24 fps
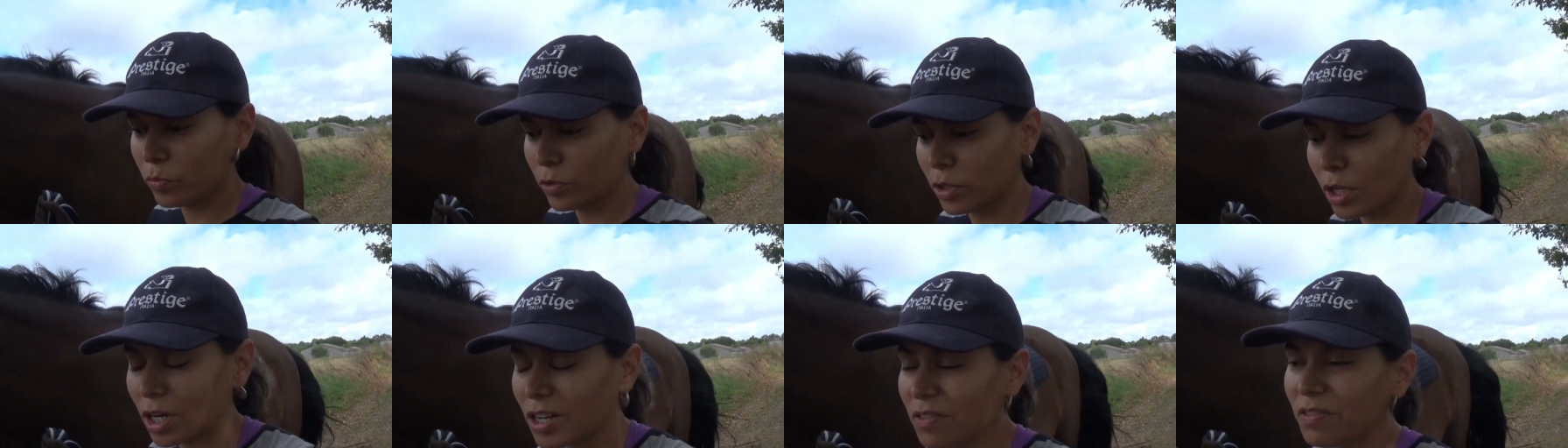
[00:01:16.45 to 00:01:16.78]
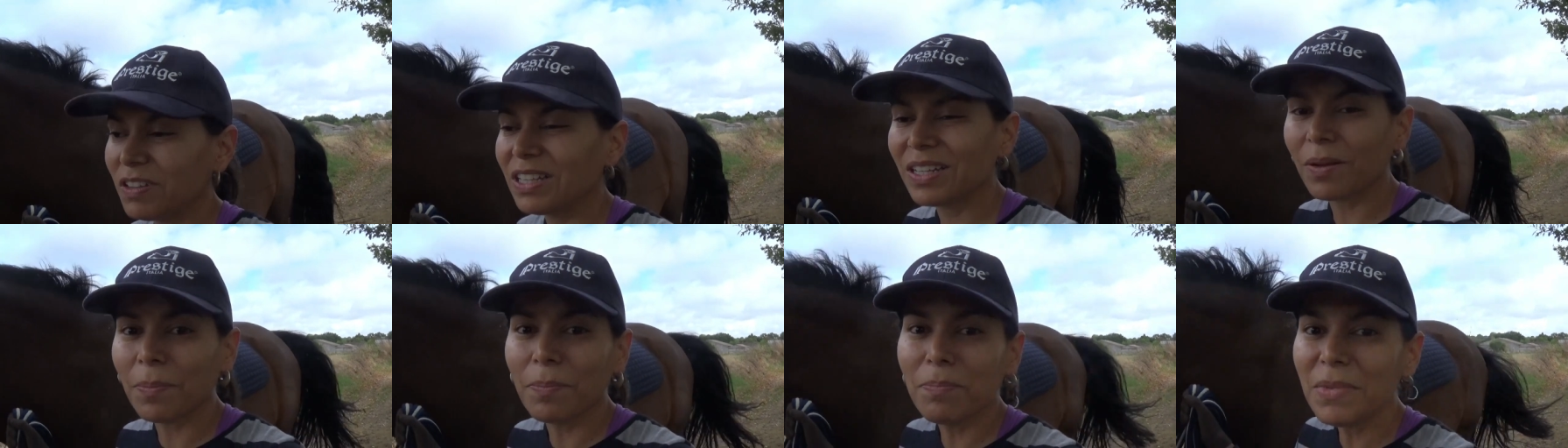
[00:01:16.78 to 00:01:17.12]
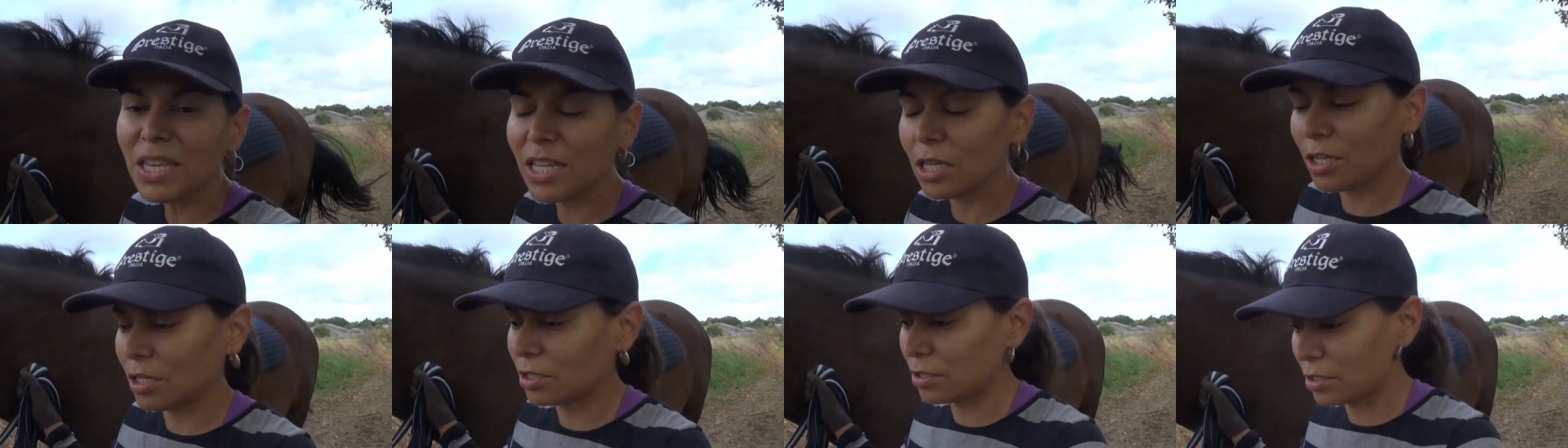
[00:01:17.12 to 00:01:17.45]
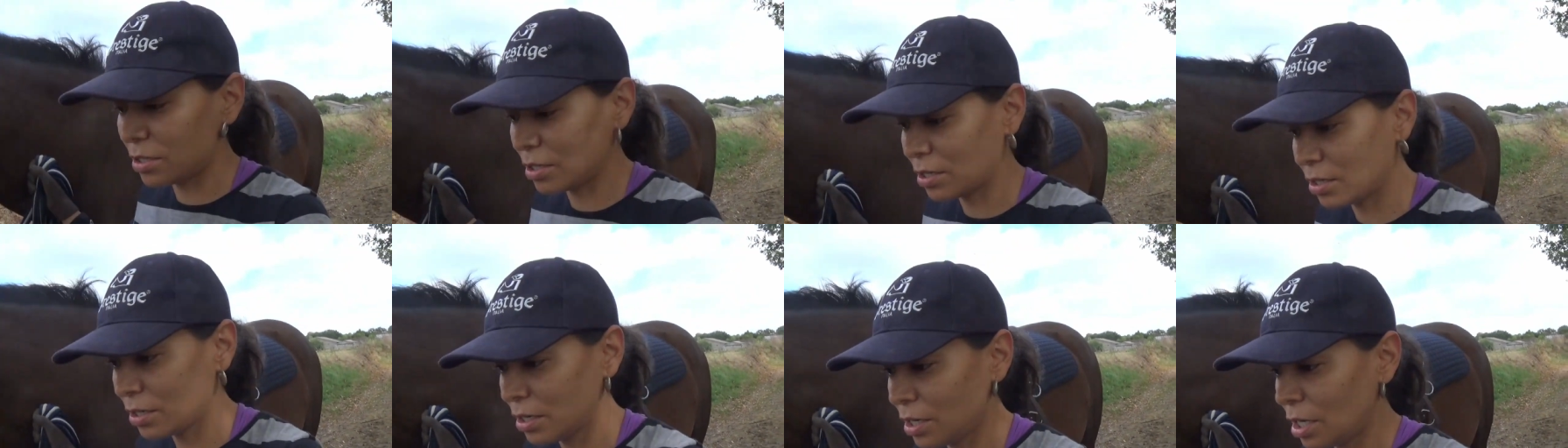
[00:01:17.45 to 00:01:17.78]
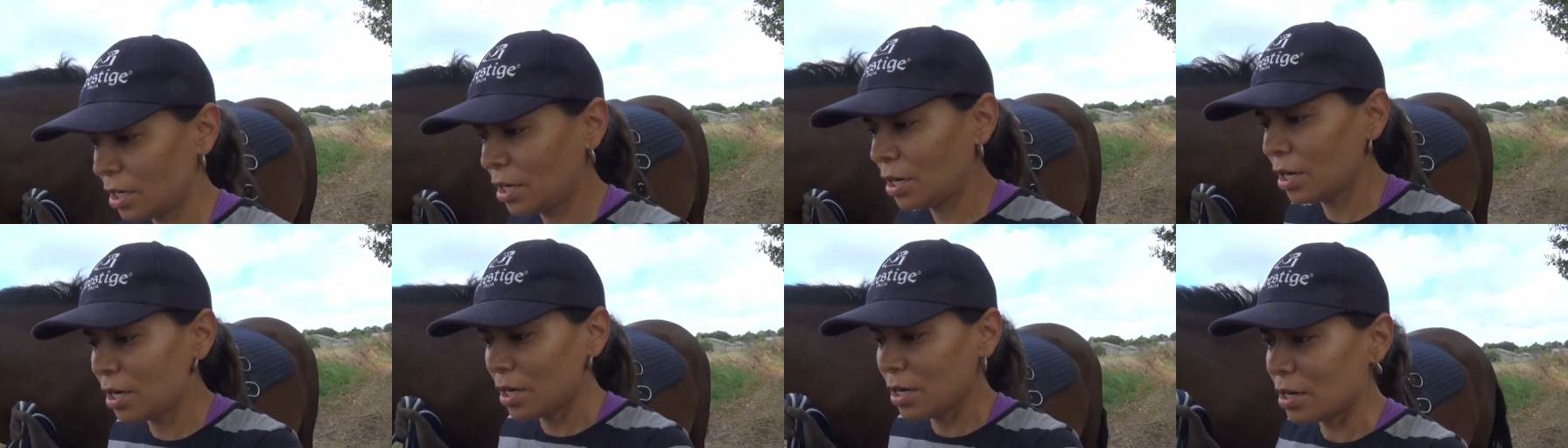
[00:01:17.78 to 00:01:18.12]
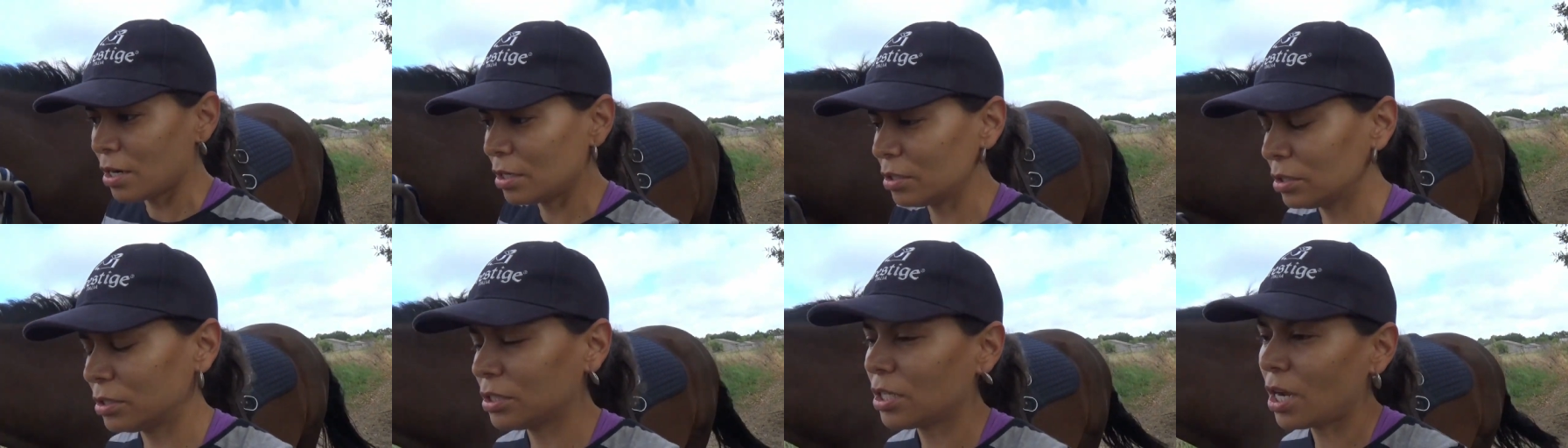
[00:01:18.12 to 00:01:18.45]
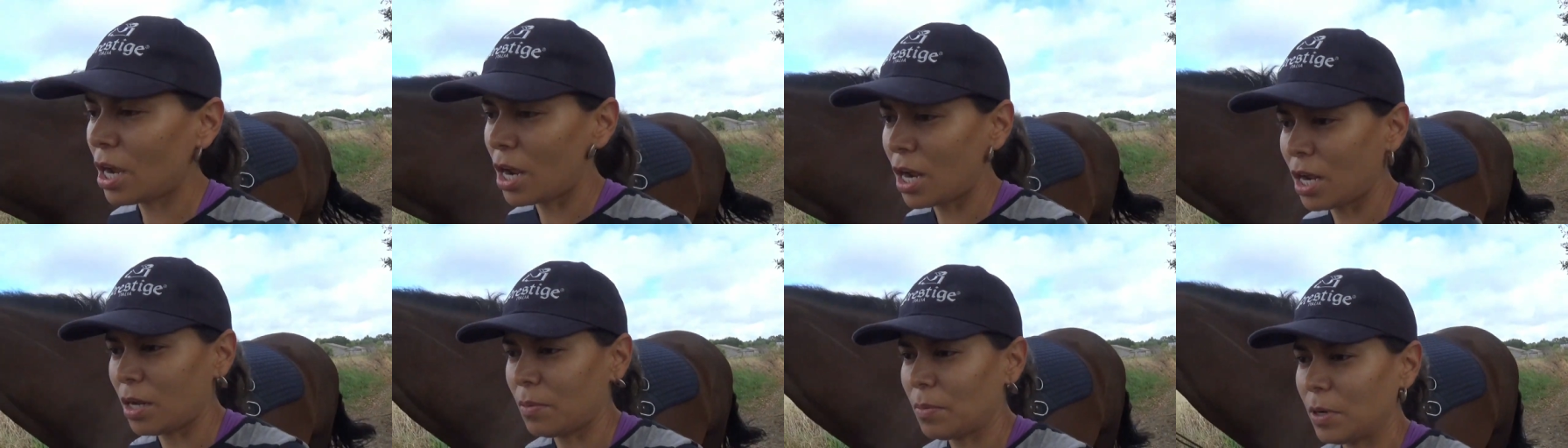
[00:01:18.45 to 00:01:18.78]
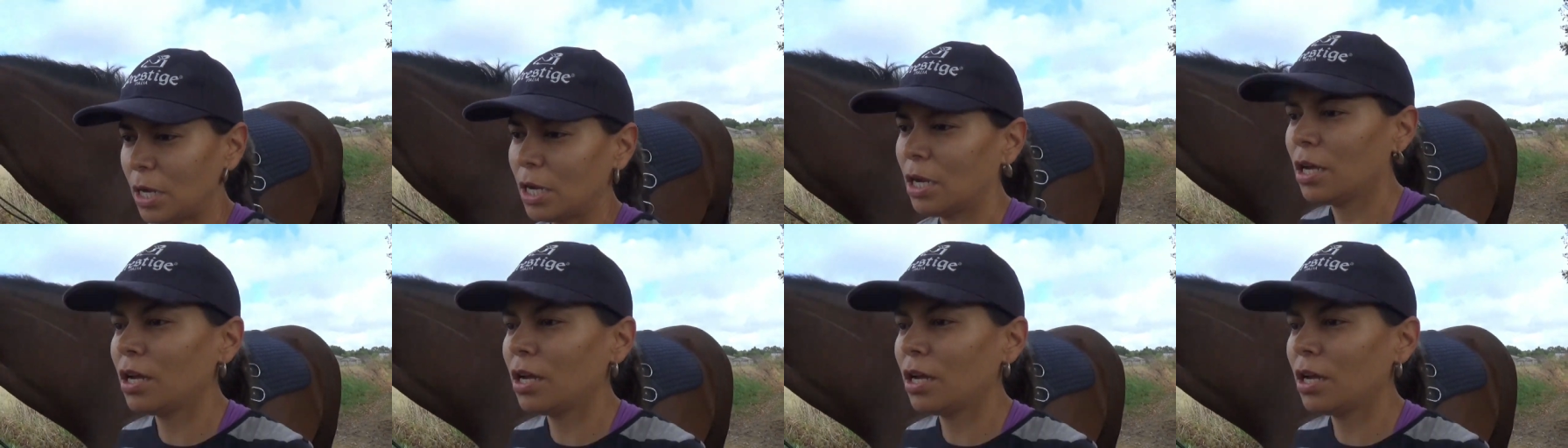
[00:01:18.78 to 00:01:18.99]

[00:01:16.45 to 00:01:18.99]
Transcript: not even a minute at a time